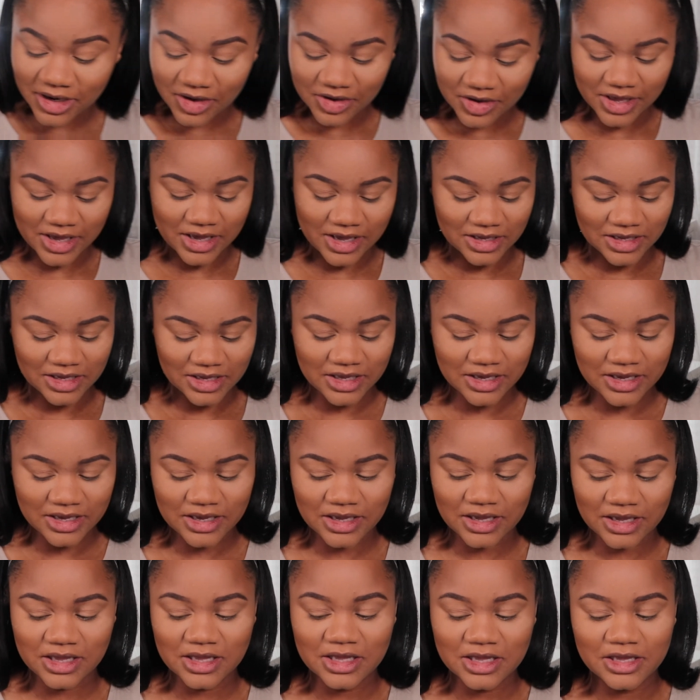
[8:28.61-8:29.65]
no, yeah,
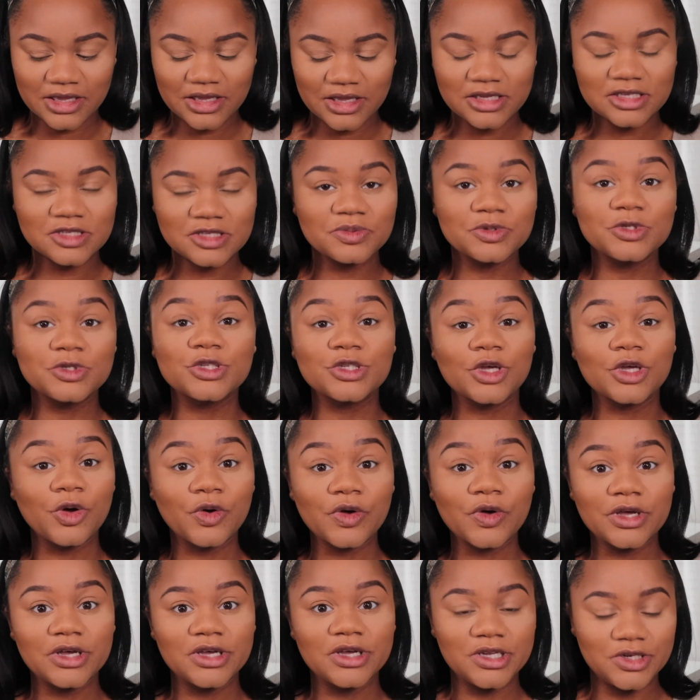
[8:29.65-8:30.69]
he's been so
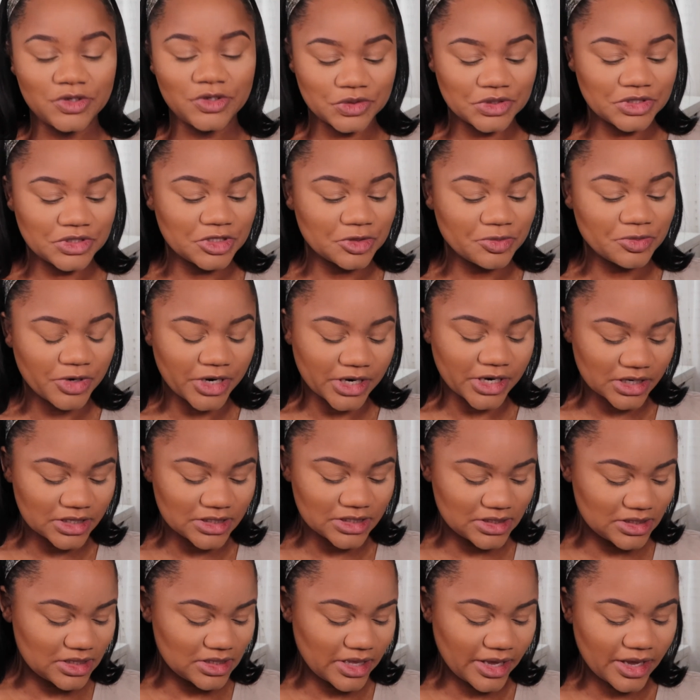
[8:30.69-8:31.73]
good during this
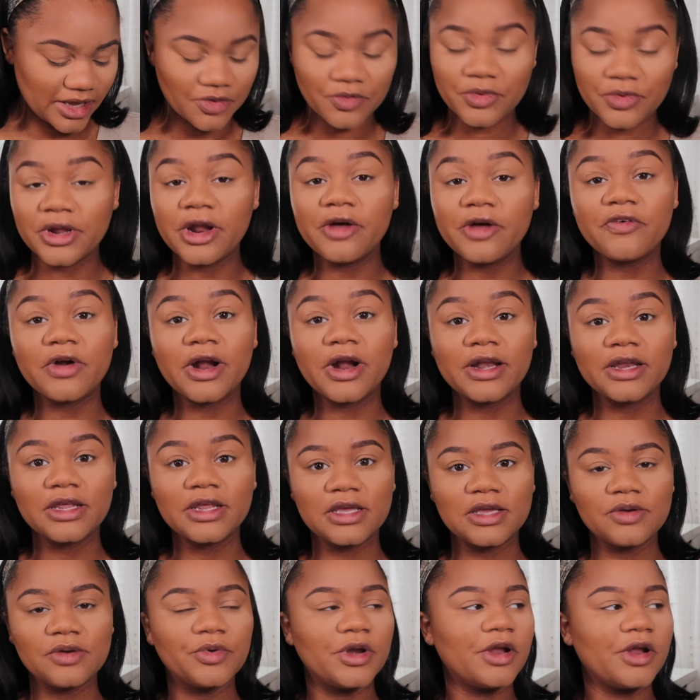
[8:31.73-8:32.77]
pregnancy. Like whatever I
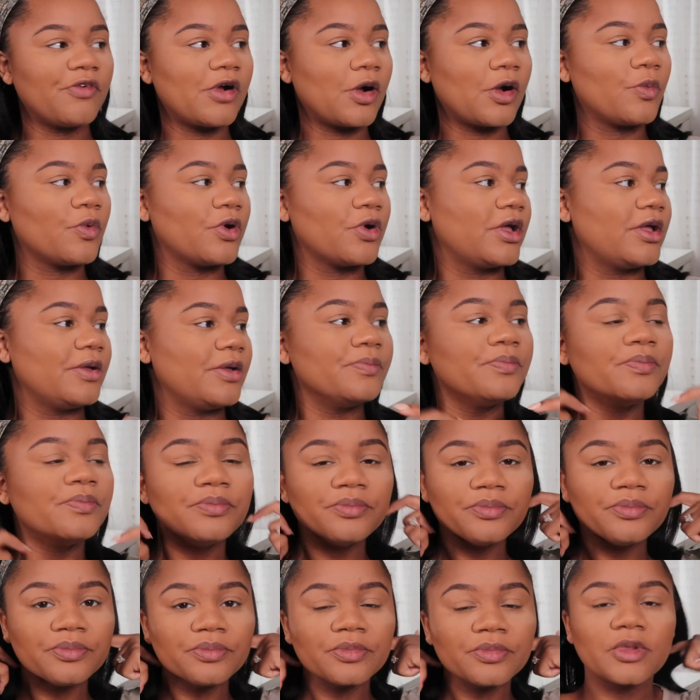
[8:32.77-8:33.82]
need, whatever I want,
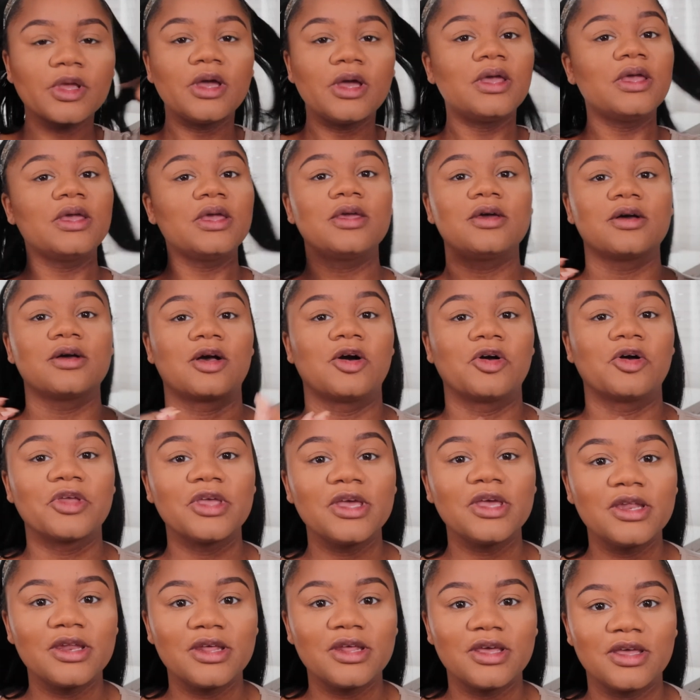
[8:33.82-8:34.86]
he'll go
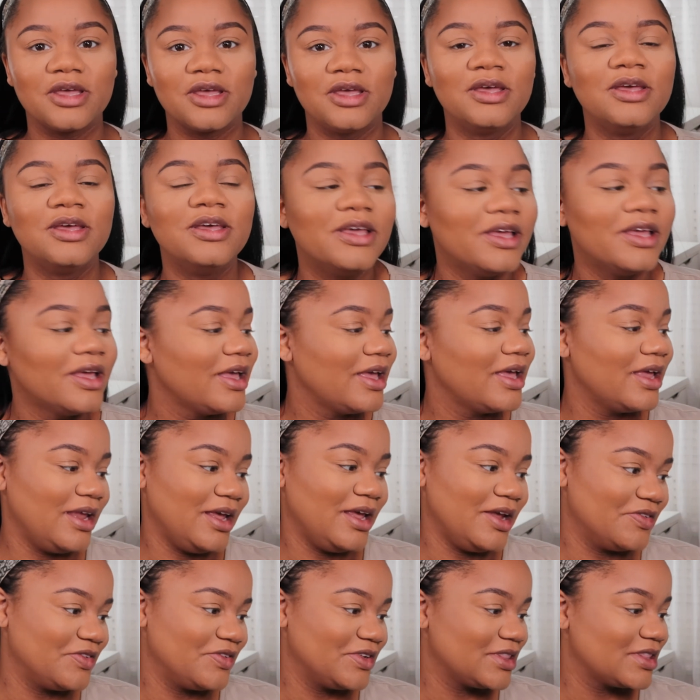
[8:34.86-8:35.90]
get it.
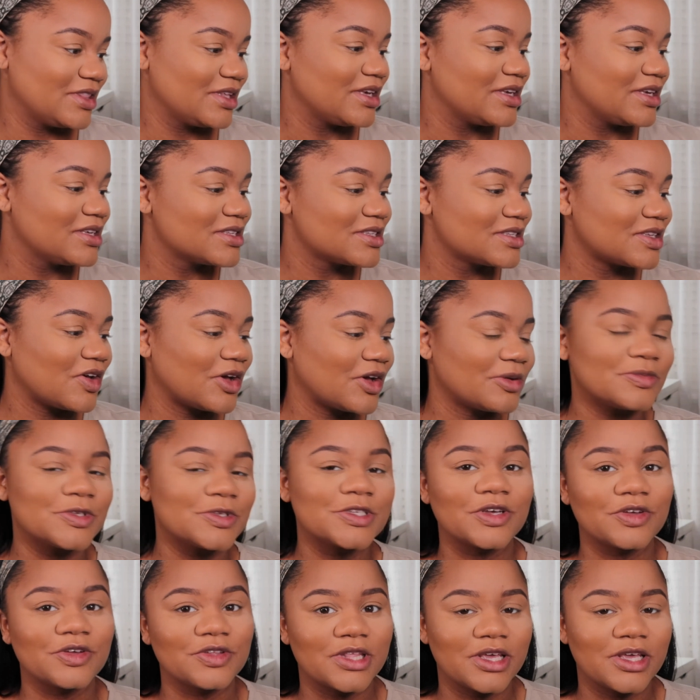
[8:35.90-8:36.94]
Everything, so I'm
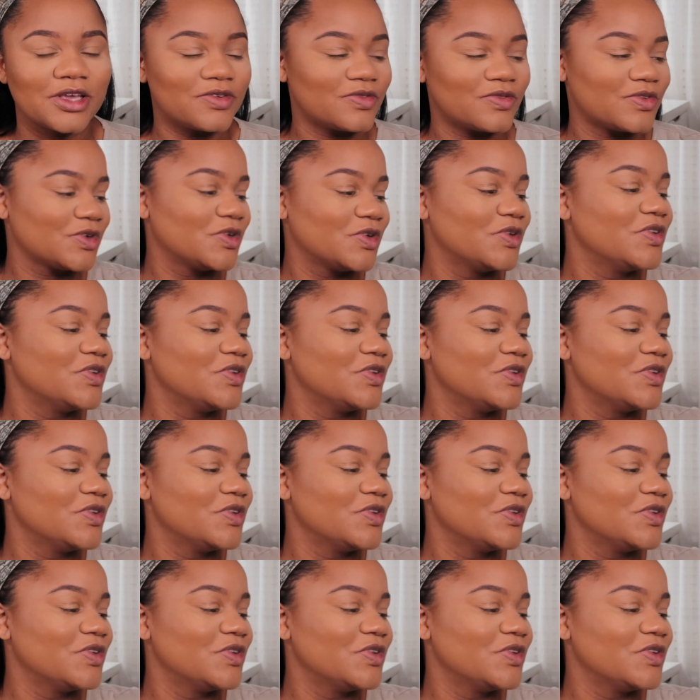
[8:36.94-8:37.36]
so thankful.